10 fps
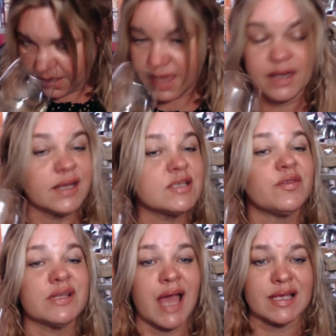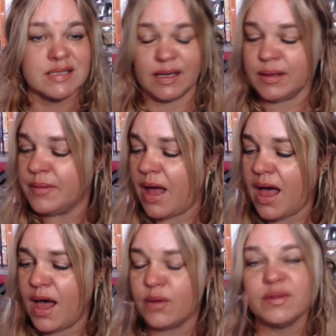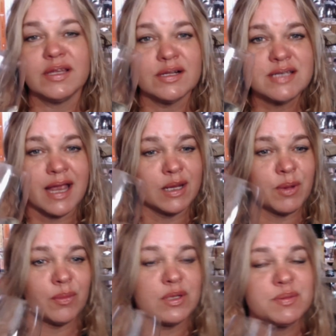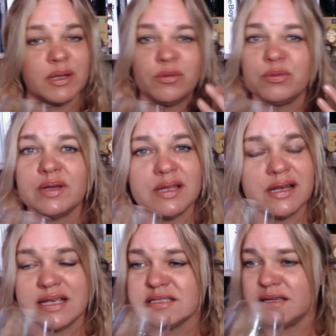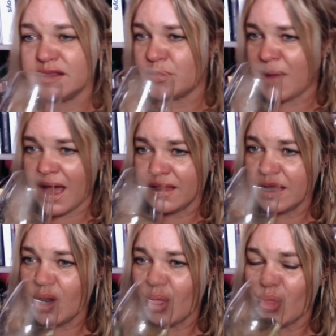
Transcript: and it is fantastic. Little tiny bubbles play really nicely on the palate.